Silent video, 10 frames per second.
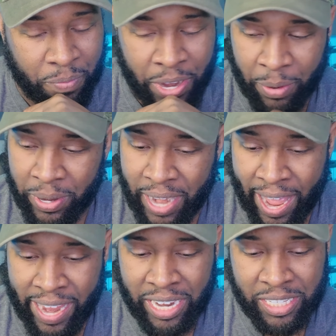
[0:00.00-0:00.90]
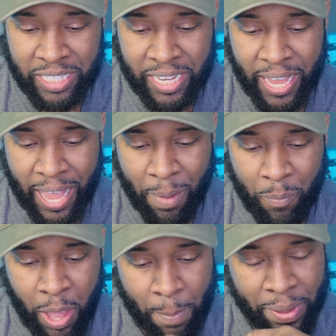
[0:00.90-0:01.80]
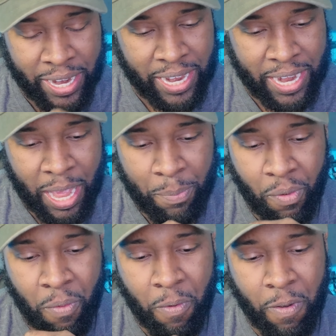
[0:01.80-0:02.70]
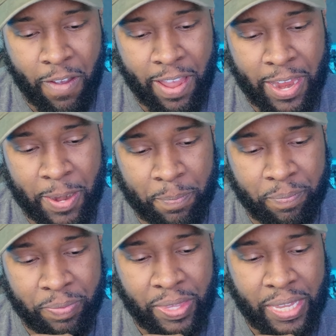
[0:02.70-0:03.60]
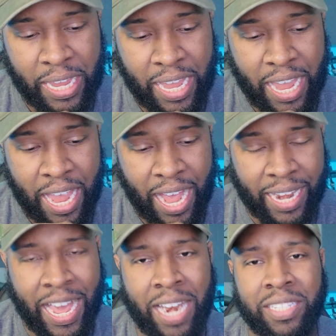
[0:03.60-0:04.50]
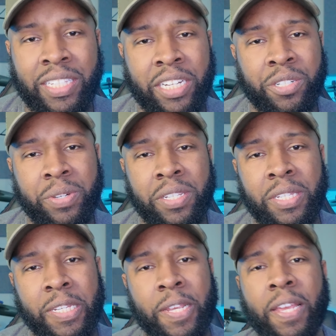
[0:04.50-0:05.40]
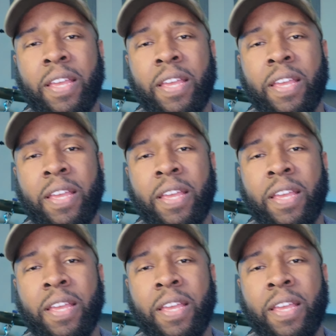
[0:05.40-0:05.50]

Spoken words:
Very nice. I'm picking up on a lot of citrus.